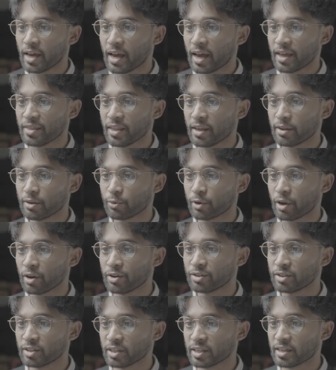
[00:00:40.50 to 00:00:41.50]
And then we're going
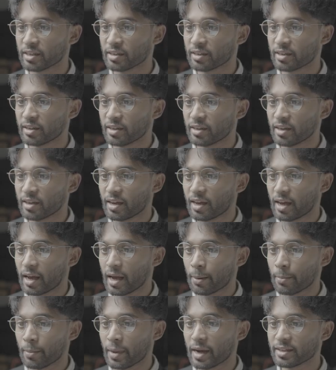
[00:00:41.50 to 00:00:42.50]
to see
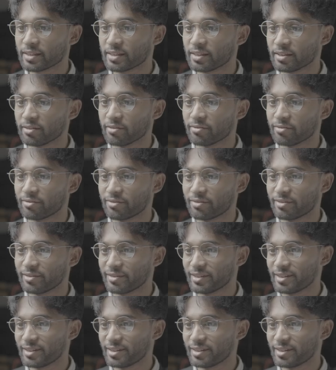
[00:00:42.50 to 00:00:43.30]
a massive